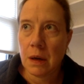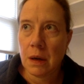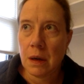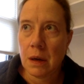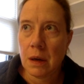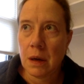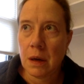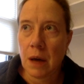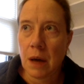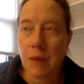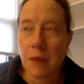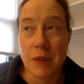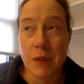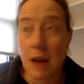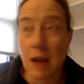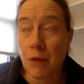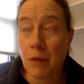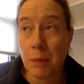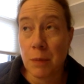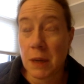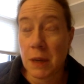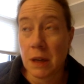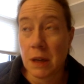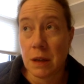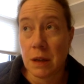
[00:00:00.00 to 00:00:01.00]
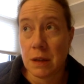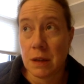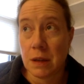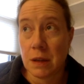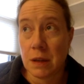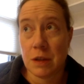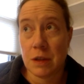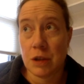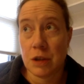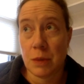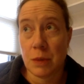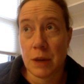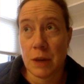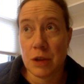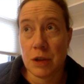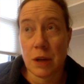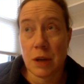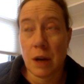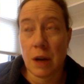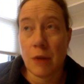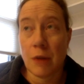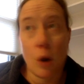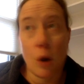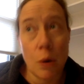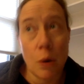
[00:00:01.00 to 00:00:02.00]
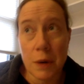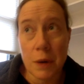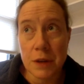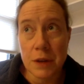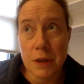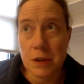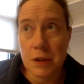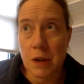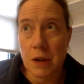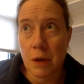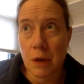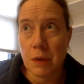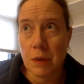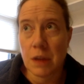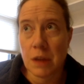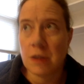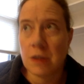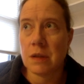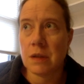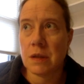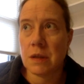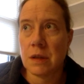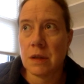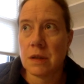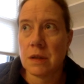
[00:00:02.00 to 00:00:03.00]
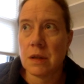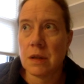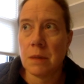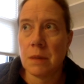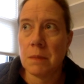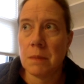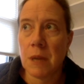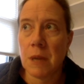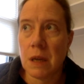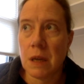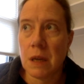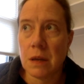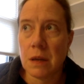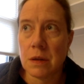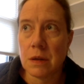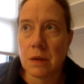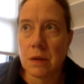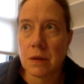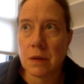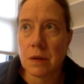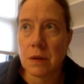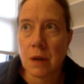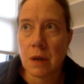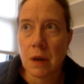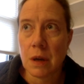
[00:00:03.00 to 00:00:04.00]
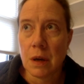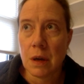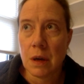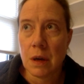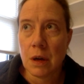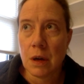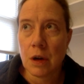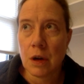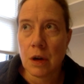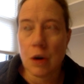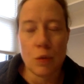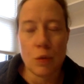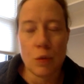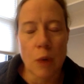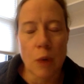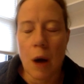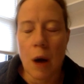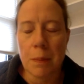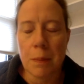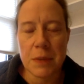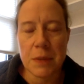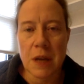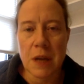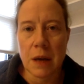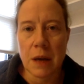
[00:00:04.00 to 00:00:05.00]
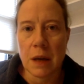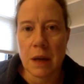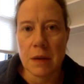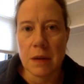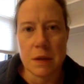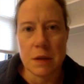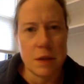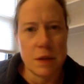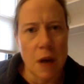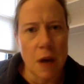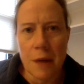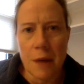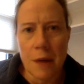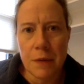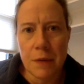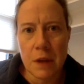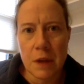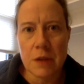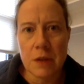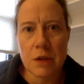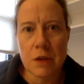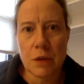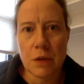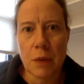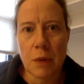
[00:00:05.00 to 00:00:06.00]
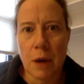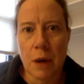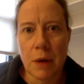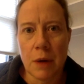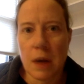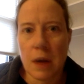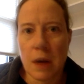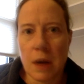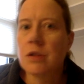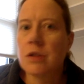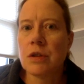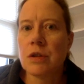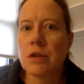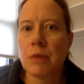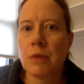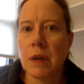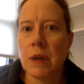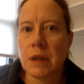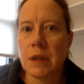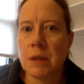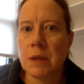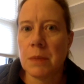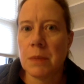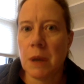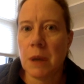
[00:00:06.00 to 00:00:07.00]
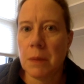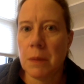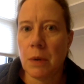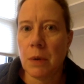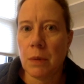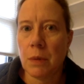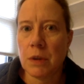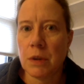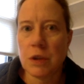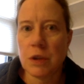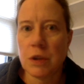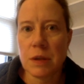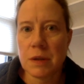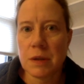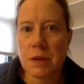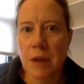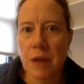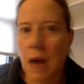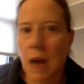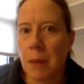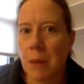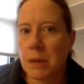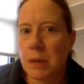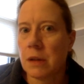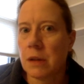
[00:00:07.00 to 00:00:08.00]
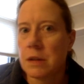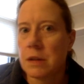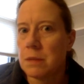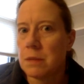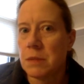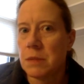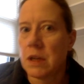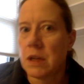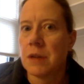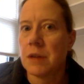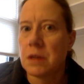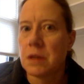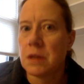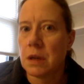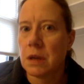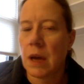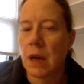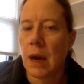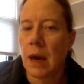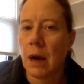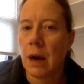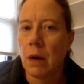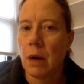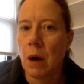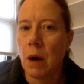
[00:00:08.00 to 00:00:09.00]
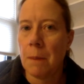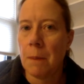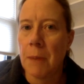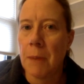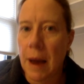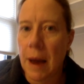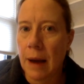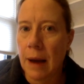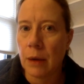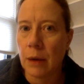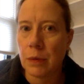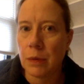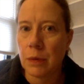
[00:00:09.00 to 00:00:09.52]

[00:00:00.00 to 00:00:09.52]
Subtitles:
I've never been in this situation. I've always known that the system is corrupt and has done this throughout history to people, which is capitalism doesn't care about